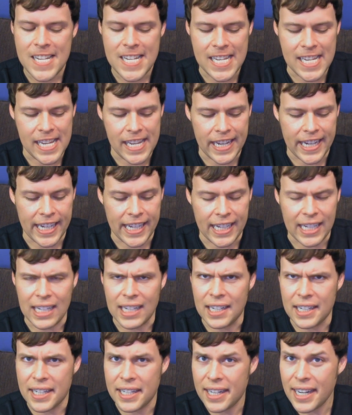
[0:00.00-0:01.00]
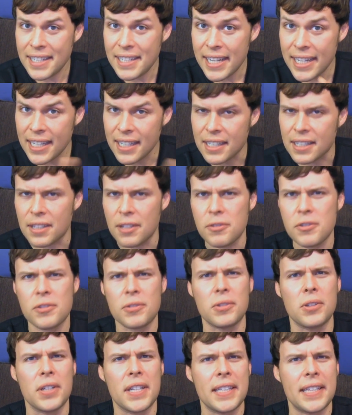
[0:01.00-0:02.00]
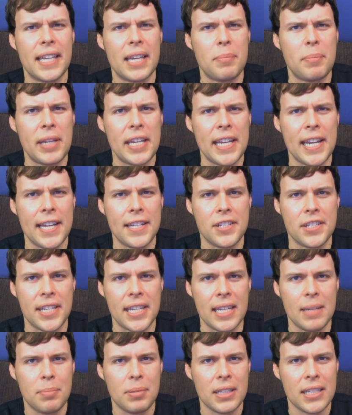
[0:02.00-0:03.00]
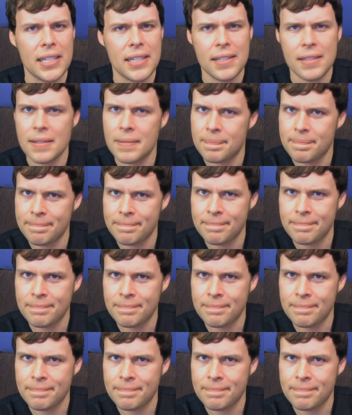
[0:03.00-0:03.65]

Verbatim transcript: Yeah, uh, could I take a closer look at that P H D, please?